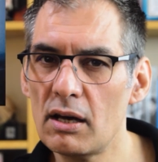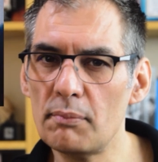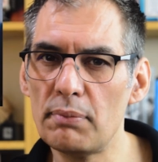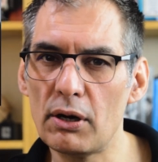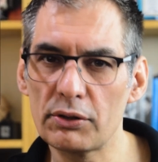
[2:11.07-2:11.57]

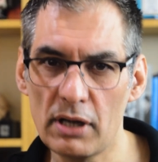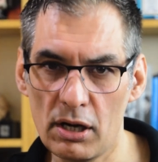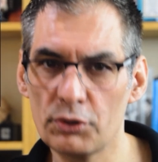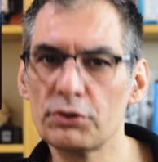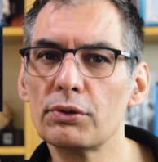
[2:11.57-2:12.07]
about
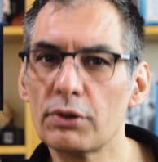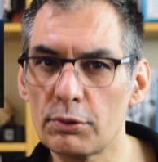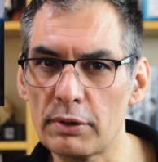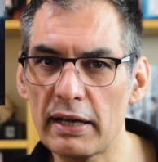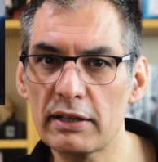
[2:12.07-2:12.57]
how to
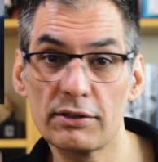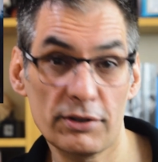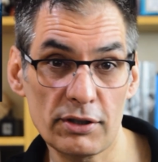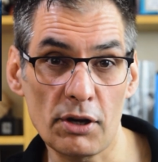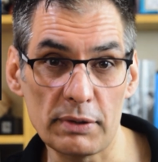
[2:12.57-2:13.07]
create
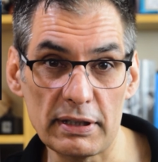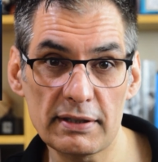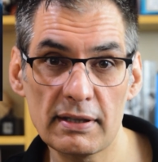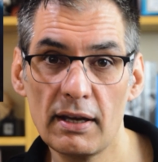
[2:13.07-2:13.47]
stories.